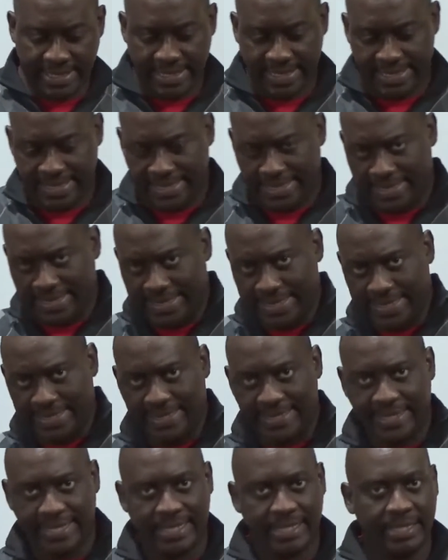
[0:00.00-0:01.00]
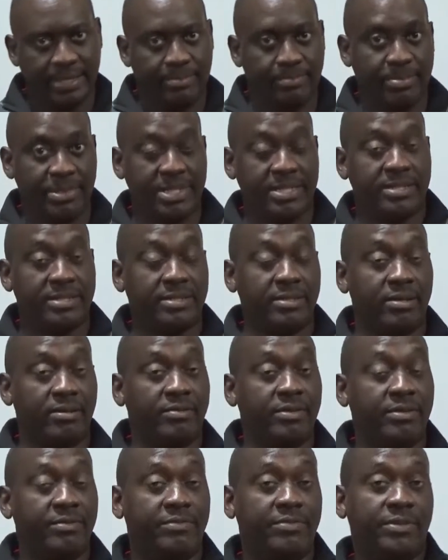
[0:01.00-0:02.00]
is the centerpiece
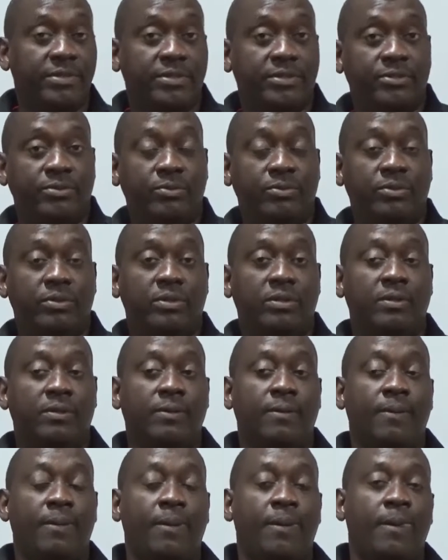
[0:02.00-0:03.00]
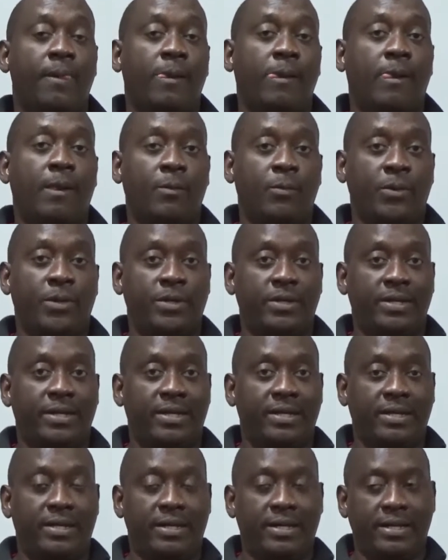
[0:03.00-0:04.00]
of the first rule, we're going
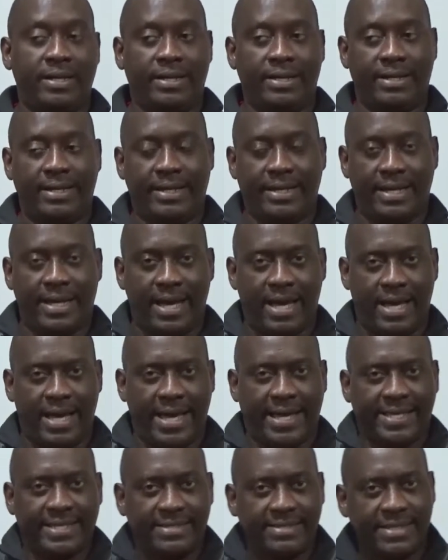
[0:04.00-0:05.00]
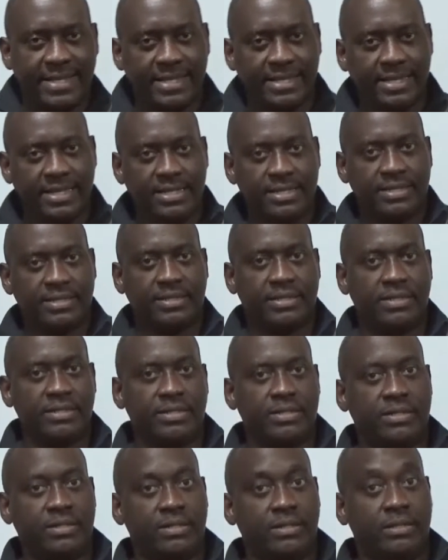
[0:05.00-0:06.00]
to extend the
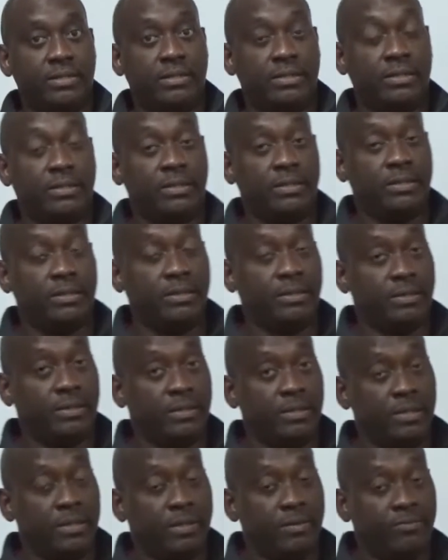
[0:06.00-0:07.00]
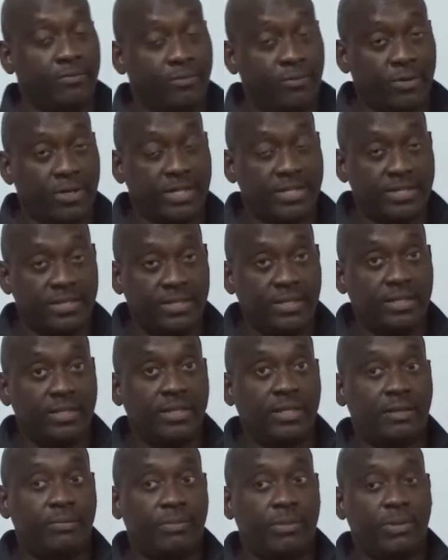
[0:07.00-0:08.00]
discussion focusing on
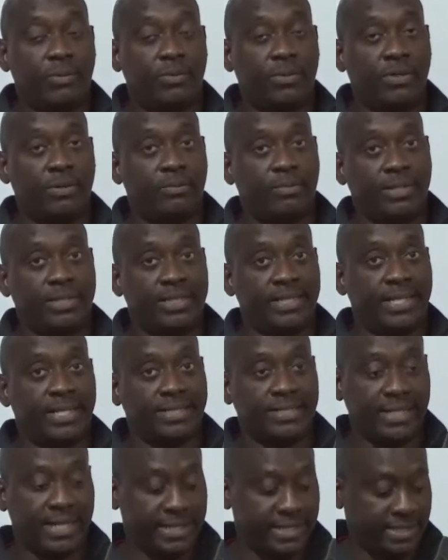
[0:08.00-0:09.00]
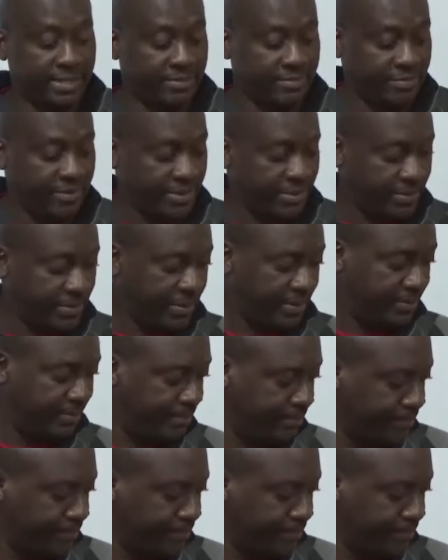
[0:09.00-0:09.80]
the number 1 but in a slightly different way.